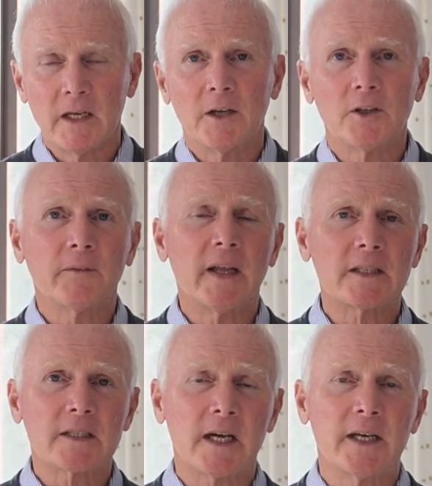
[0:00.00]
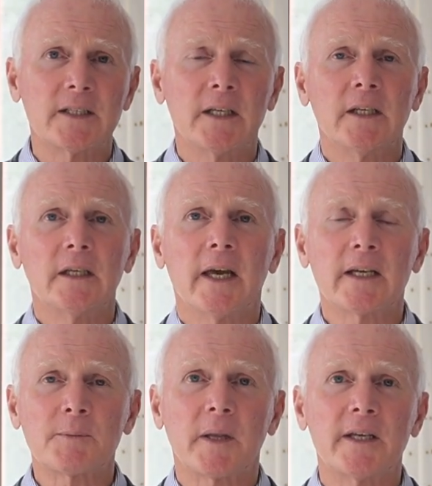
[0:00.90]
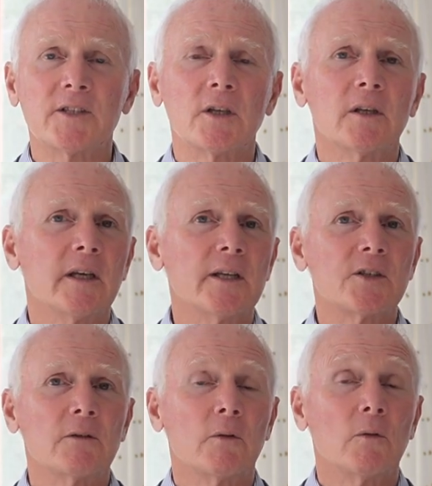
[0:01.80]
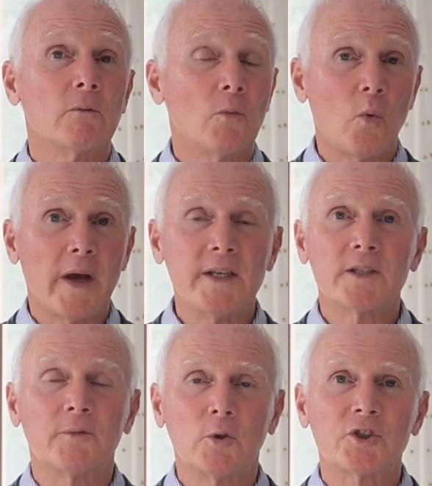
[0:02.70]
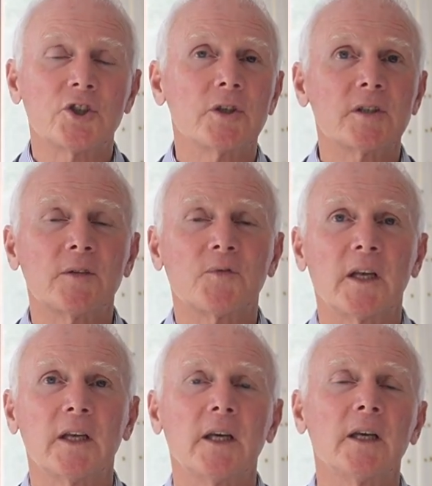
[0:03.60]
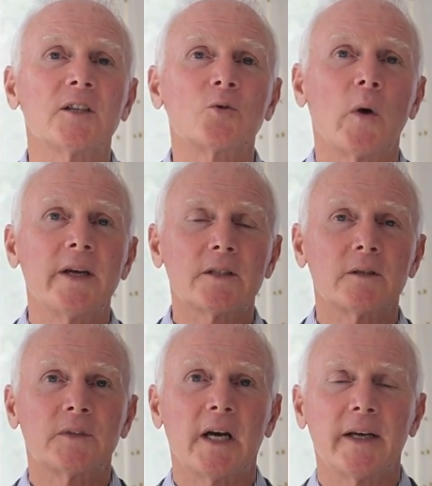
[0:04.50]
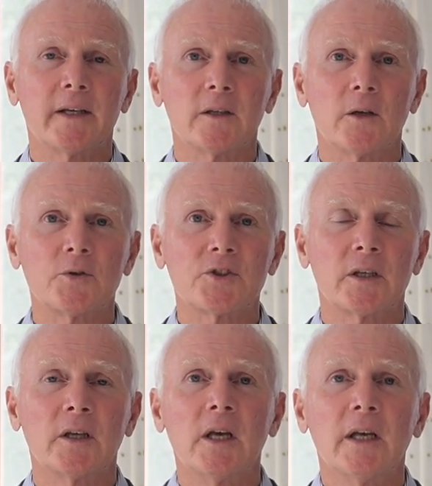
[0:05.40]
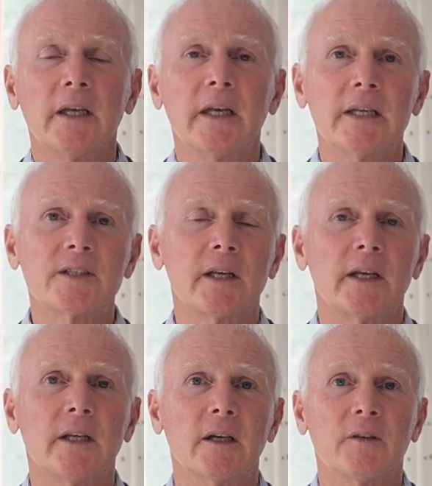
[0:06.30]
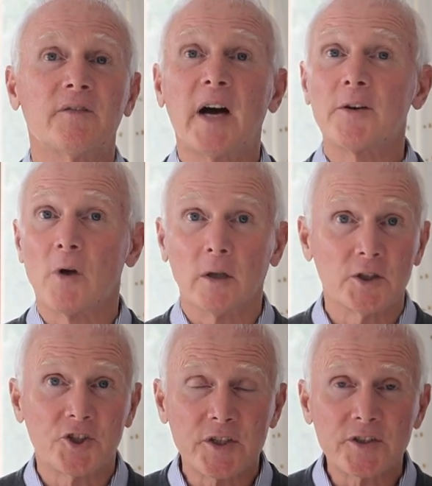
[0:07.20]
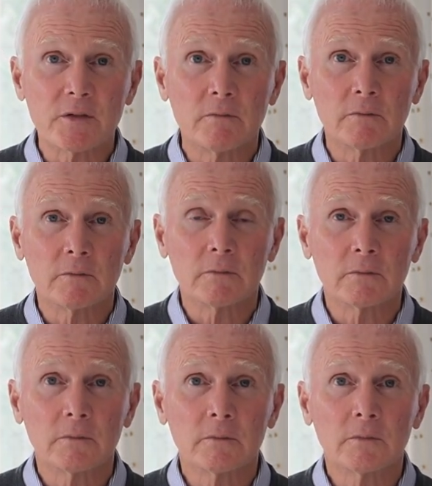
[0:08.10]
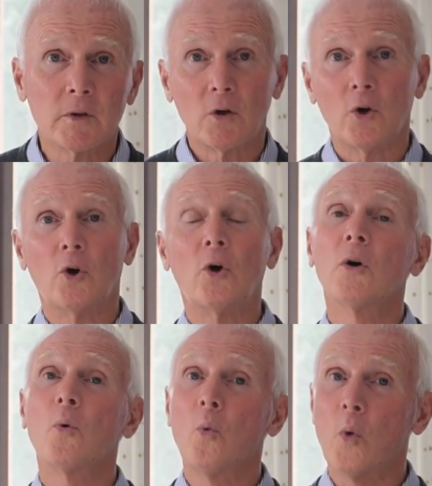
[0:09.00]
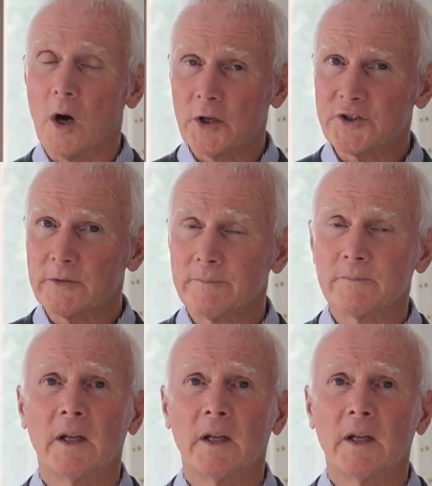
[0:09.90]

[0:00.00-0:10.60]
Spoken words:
And on that site, he explains his ways of alternative thinking, his ways of diagnosing. He is a virologist, or was.